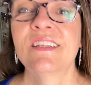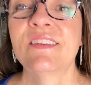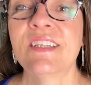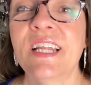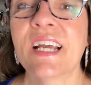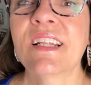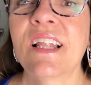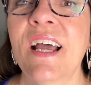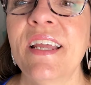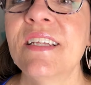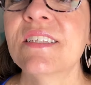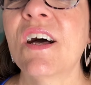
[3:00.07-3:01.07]
The
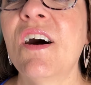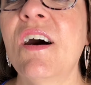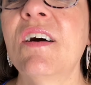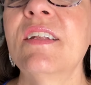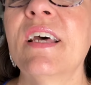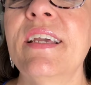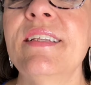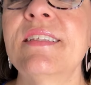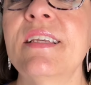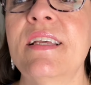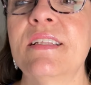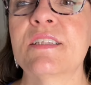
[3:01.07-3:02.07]
neckline is all nice
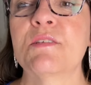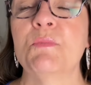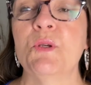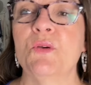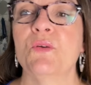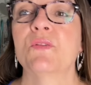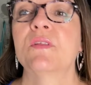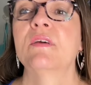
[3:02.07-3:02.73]
and smooth